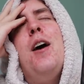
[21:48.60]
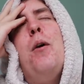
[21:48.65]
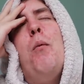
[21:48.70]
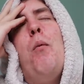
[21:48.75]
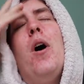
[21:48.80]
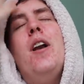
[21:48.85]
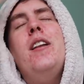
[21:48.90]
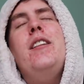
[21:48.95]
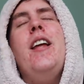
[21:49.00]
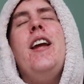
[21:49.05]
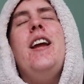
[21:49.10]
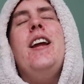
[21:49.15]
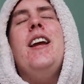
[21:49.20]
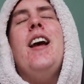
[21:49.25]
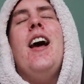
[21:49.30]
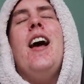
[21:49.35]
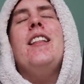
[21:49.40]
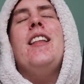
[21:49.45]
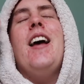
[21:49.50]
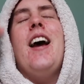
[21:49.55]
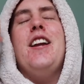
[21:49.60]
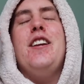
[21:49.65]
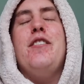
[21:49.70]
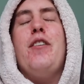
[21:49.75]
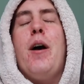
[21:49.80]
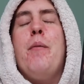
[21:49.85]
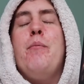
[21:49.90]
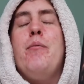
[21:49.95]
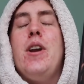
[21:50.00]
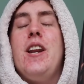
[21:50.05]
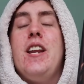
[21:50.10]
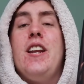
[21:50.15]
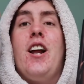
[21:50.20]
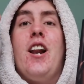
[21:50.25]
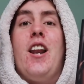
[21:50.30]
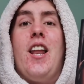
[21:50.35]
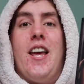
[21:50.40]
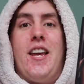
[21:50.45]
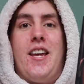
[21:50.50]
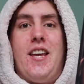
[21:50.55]
one thing that I, am really
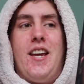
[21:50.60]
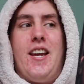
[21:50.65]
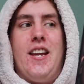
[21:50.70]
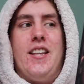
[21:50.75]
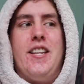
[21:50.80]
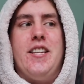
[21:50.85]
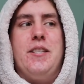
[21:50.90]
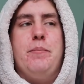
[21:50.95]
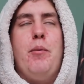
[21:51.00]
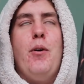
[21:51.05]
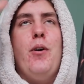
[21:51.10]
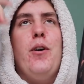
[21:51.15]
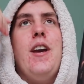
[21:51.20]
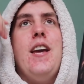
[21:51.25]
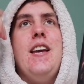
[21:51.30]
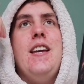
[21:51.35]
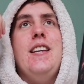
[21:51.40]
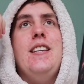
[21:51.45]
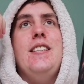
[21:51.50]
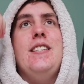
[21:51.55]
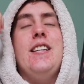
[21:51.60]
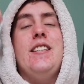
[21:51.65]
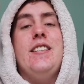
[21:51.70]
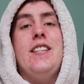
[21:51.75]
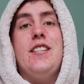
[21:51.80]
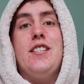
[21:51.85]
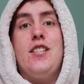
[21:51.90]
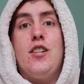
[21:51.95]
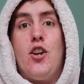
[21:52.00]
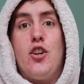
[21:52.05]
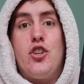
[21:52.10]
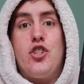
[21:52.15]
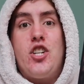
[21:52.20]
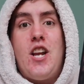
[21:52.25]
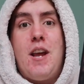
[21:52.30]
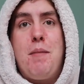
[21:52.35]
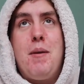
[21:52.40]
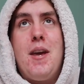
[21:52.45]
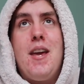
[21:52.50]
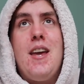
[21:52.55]
not liking in this book is the slut
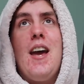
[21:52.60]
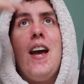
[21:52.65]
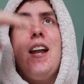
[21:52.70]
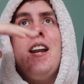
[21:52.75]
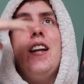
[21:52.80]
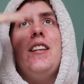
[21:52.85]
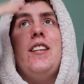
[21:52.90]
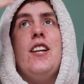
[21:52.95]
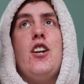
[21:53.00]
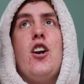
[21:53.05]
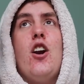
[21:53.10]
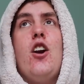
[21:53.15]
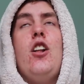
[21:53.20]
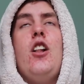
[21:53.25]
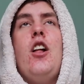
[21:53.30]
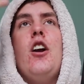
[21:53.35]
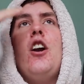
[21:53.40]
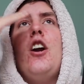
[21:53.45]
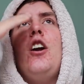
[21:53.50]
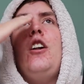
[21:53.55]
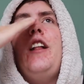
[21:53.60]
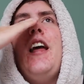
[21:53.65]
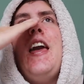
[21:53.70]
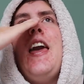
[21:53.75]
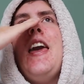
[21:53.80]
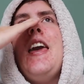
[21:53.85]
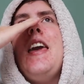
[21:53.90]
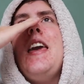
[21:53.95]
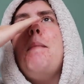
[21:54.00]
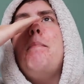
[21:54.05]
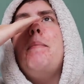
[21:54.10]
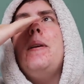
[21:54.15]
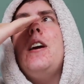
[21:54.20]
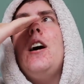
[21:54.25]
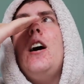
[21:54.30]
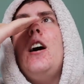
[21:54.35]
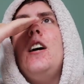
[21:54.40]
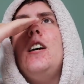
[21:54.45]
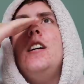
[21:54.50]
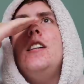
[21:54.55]
shaming and like the girl on girl hate
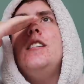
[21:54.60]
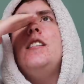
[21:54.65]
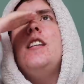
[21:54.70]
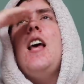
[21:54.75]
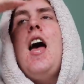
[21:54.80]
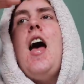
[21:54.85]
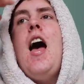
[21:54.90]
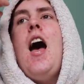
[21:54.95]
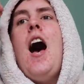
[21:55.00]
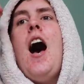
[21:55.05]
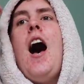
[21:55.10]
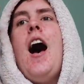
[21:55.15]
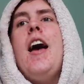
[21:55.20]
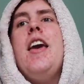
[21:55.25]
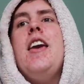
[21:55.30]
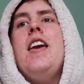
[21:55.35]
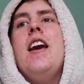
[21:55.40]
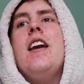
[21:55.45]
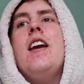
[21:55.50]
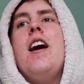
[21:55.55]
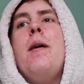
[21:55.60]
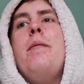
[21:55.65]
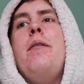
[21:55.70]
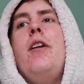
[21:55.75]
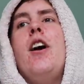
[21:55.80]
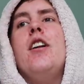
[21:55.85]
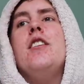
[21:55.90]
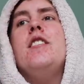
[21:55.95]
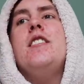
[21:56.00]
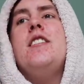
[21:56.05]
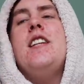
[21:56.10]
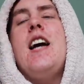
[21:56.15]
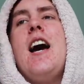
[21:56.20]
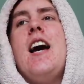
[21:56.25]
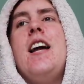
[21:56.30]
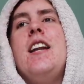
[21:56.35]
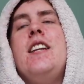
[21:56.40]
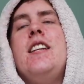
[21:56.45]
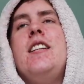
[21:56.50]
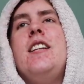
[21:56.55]
because I cannot
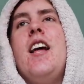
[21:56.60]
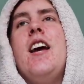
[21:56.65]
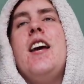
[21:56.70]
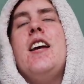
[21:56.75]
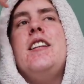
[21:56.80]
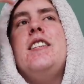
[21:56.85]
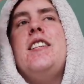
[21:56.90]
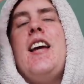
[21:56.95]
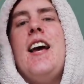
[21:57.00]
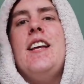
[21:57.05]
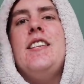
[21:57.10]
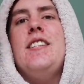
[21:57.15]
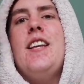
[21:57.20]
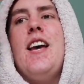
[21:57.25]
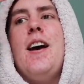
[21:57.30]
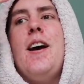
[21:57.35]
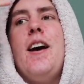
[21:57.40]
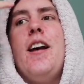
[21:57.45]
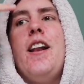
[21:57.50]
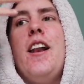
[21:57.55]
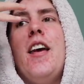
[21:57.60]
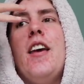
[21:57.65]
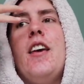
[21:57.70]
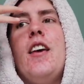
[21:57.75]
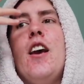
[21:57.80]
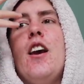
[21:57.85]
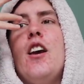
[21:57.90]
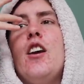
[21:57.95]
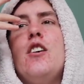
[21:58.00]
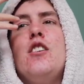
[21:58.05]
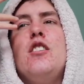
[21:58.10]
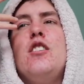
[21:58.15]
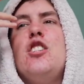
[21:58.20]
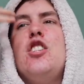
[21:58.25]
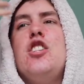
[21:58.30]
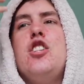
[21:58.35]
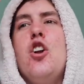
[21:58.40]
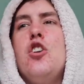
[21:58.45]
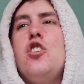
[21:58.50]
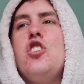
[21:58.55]
stand like Tessa like
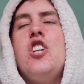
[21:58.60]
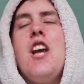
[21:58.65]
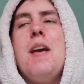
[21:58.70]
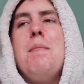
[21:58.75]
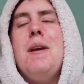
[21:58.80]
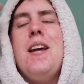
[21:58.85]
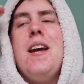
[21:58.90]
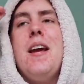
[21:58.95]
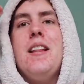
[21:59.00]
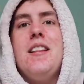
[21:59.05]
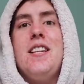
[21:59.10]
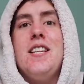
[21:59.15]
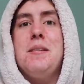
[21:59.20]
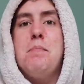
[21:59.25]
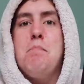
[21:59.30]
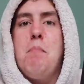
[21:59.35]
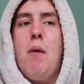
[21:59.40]
slut shaming this